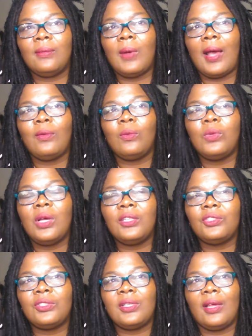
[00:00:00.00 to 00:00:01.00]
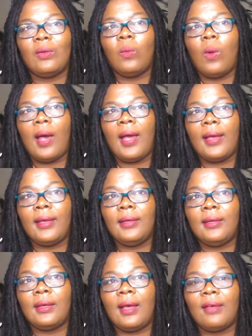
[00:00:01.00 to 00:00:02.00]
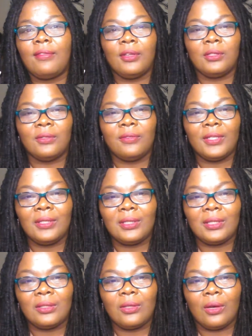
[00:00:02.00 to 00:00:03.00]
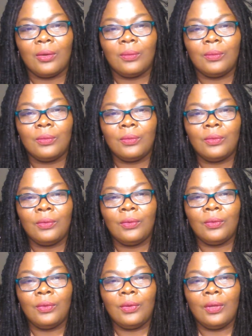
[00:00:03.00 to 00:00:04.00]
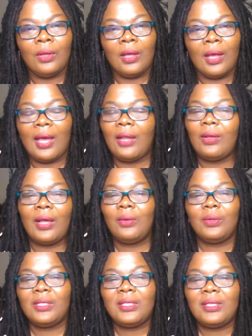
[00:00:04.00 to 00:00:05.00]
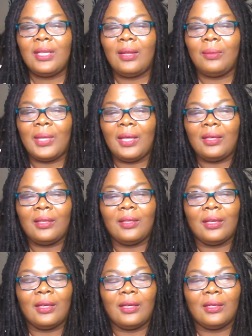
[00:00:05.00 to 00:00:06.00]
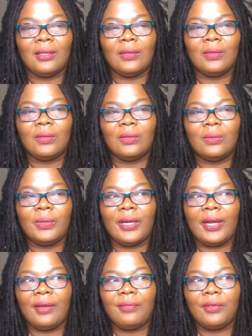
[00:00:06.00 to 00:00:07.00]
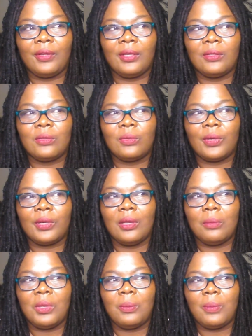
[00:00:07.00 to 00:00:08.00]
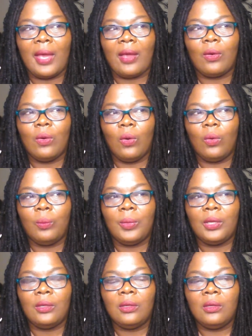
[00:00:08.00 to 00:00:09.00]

don't understand why I felt offended though. I don't understand. I'm like, we're Africans. We're coming back home, and